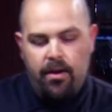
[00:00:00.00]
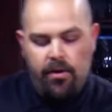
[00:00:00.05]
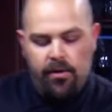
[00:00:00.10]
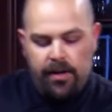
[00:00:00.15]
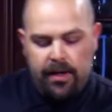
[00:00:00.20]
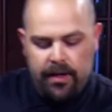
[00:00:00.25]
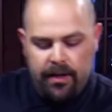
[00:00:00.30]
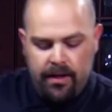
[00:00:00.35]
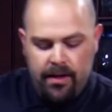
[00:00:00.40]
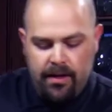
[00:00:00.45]

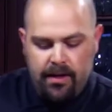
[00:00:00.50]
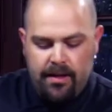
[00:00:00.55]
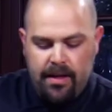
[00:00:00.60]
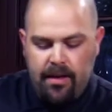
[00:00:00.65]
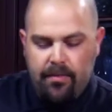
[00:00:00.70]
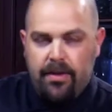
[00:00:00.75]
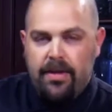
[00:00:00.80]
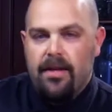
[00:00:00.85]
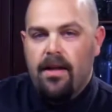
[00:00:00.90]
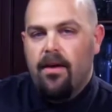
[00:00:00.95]
knowing
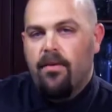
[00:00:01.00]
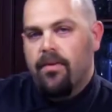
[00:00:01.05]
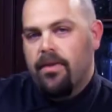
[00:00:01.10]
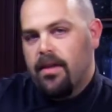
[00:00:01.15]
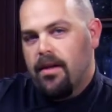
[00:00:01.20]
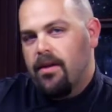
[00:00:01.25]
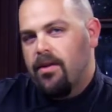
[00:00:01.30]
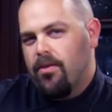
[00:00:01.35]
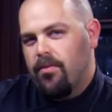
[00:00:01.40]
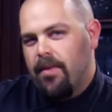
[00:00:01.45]
that we dealt with
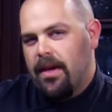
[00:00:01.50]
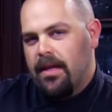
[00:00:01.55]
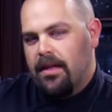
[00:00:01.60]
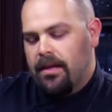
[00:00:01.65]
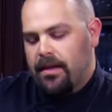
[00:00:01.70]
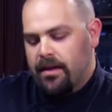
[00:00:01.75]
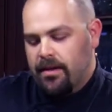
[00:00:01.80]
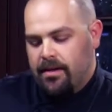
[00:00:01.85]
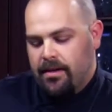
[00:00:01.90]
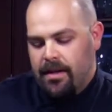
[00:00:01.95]
it
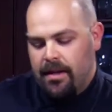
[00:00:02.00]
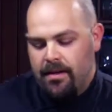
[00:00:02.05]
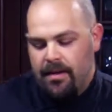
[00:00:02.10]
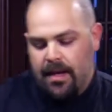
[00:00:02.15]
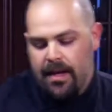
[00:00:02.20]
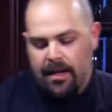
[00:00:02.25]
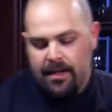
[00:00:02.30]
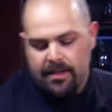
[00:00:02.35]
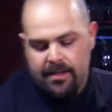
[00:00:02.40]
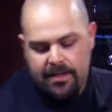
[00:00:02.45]
humanely and
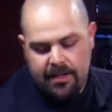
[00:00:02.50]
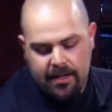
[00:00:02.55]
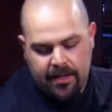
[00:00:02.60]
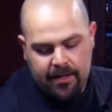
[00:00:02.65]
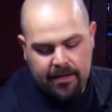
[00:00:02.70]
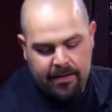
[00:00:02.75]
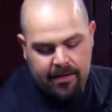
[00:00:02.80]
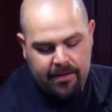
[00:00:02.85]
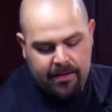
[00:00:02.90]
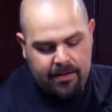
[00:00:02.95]
that it
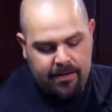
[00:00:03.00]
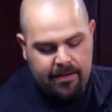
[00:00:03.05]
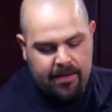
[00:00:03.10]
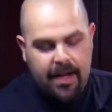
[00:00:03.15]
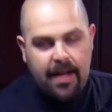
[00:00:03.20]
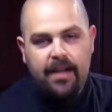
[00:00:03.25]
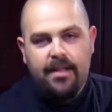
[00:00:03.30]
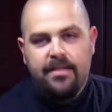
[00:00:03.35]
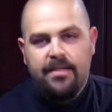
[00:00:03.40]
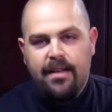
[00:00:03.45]

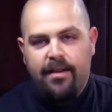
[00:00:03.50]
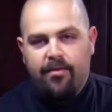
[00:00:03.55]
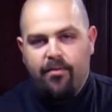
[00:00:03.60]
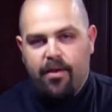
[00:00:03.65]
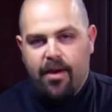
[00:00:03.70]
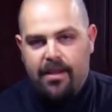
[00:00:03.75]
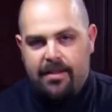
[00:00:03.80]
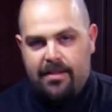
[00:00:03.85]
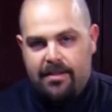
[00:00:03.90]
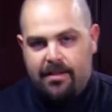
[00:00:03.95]
had a safe
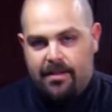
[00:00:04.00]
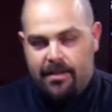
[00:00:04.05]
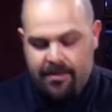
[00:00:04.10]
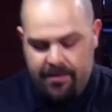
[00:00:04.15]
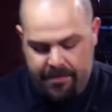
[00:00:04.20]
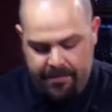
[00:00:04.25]
rest.